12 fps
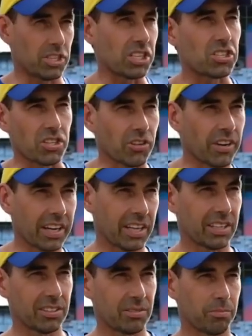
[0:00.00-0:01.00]
gesturing
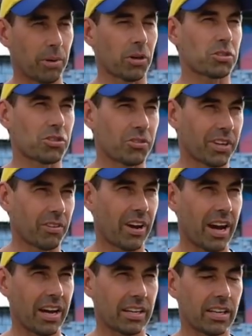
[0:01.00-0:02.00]
and posturing
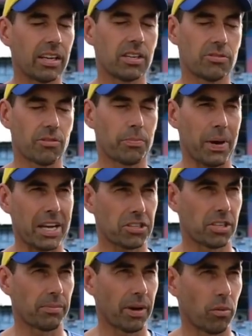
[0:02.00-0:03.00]
around, he's very
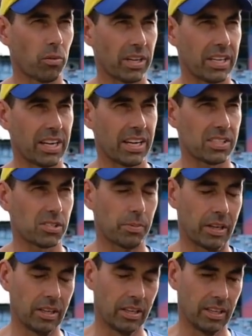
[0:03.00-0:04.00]
passionate about what he does,
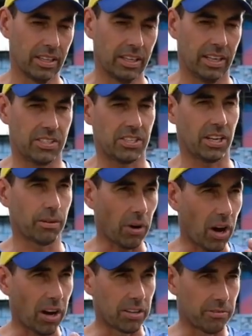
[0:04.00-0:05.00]
but it's hidden
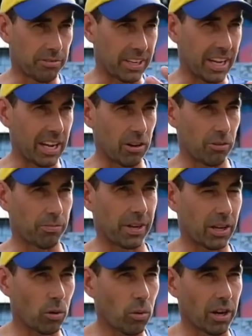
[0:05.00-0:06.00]
behind a veneer of
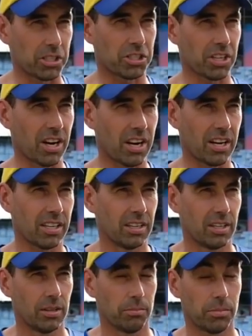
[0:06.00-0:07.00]
being quite shy.
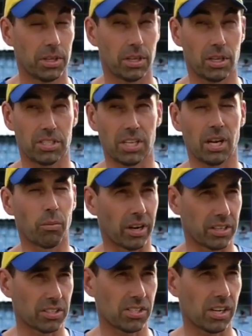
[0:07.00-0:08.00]
I tell you
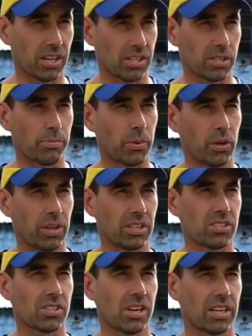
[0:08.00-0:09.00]
what, inside is a burning
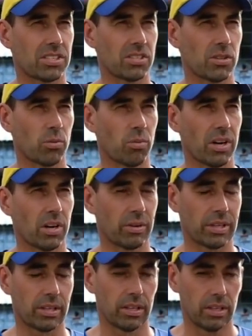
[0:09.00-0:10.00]
desire to do well,
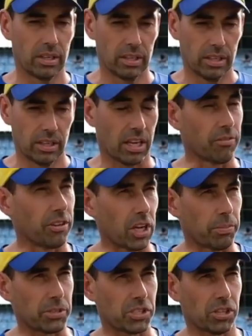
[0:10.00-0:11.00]
and given the
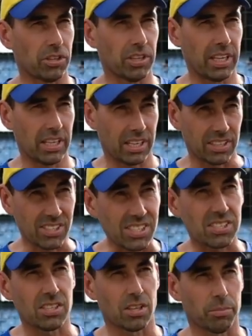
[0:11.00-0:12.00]
opportunity, a
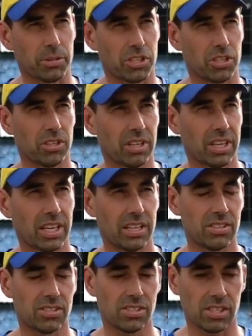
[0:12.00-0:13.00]
consistent opportunity,
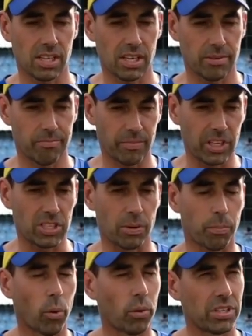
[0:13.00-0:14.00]
he's at
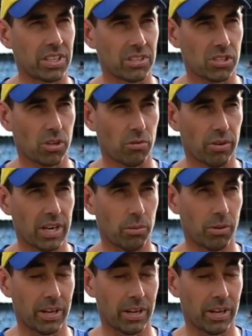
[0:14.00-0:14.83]
a point in his career